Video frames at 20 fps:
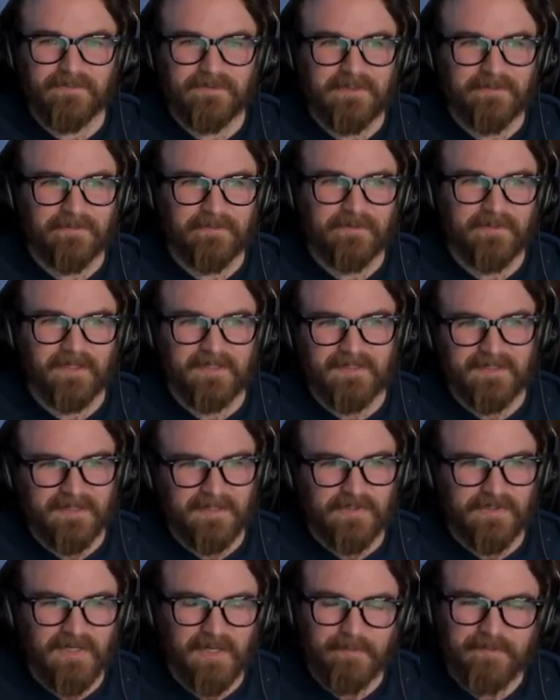different like
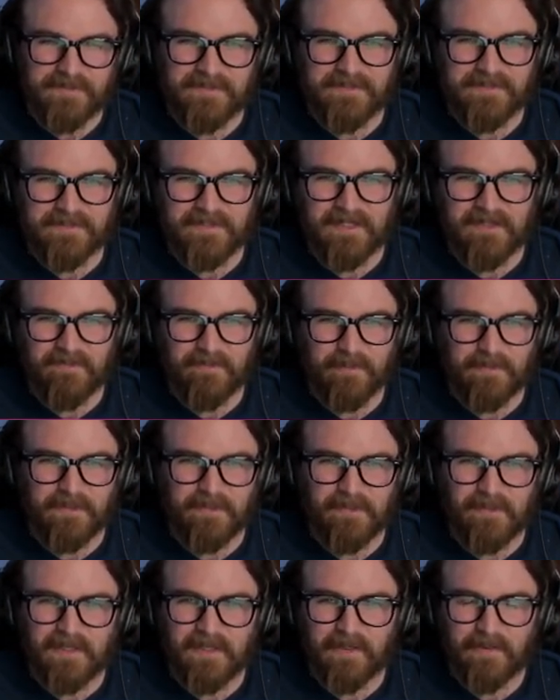dead drops and stuff, but
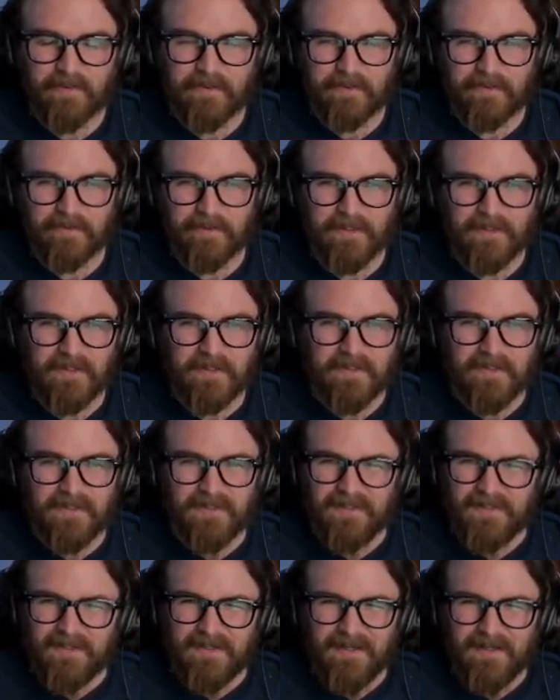you can carry your
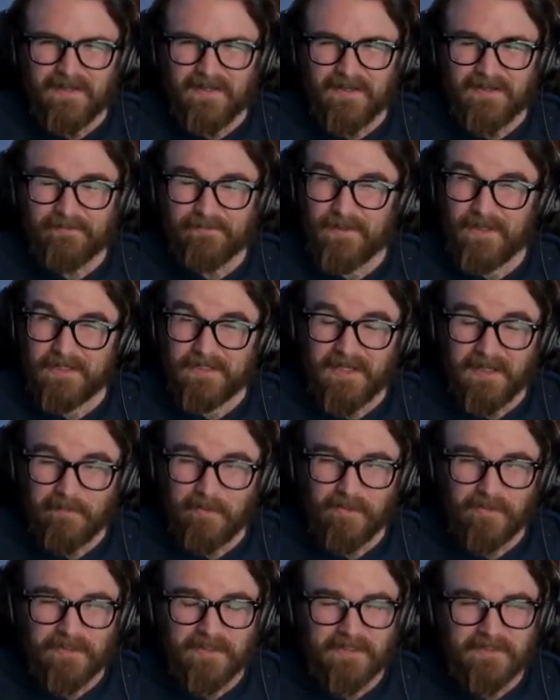uh, a
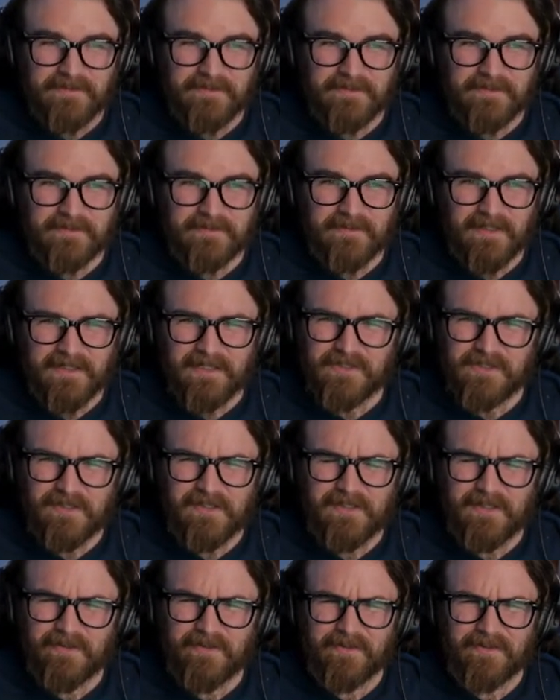couple guns. I guess you
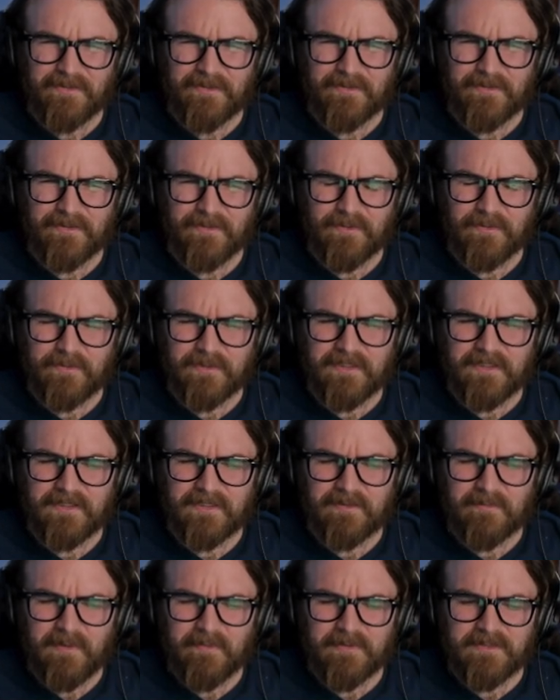can carry your whole
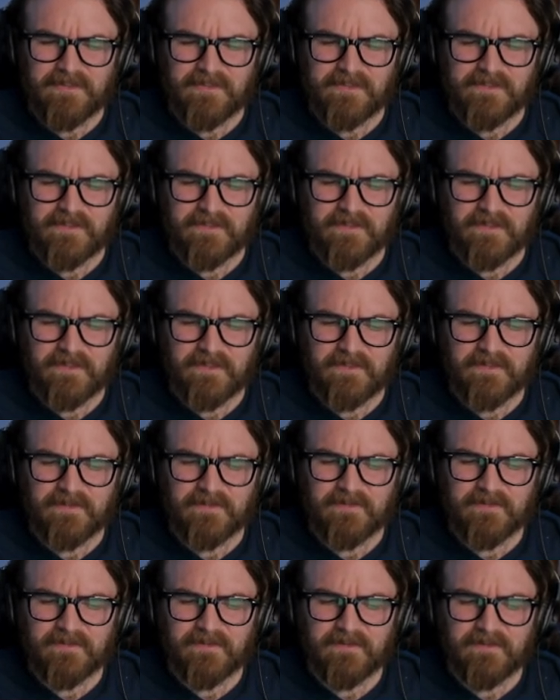kit, or maybe it's just the gun.
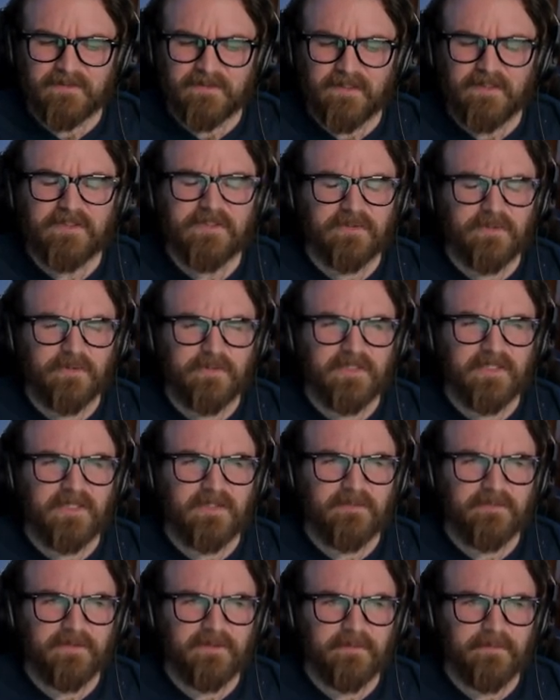No, it's your whole
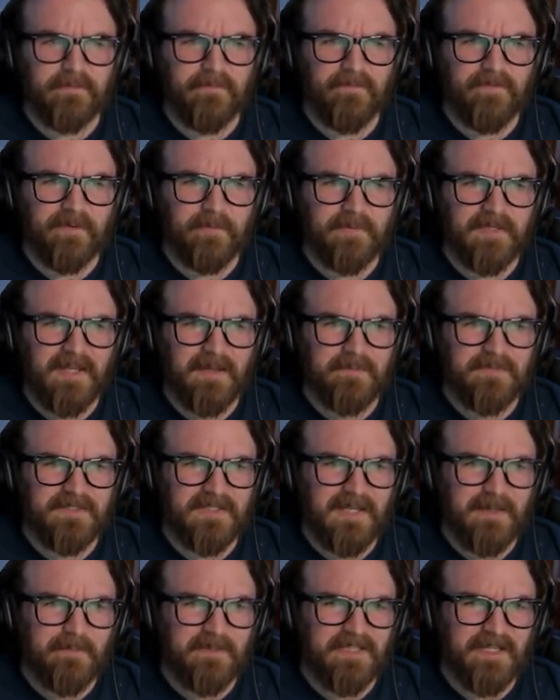kit from from game to
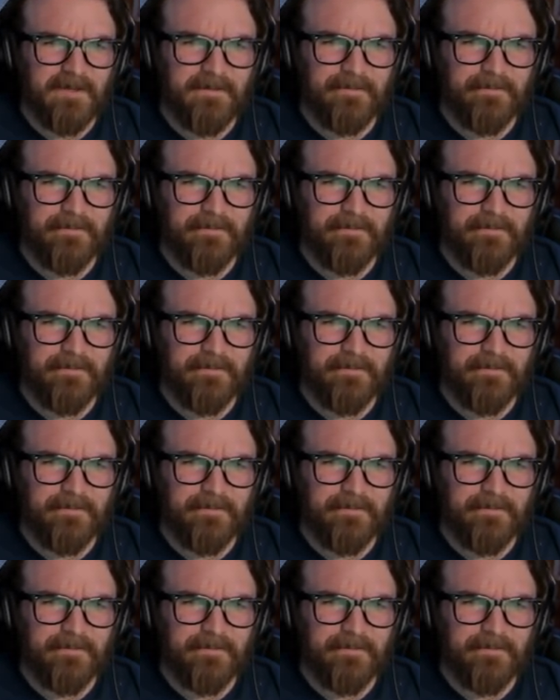game in that.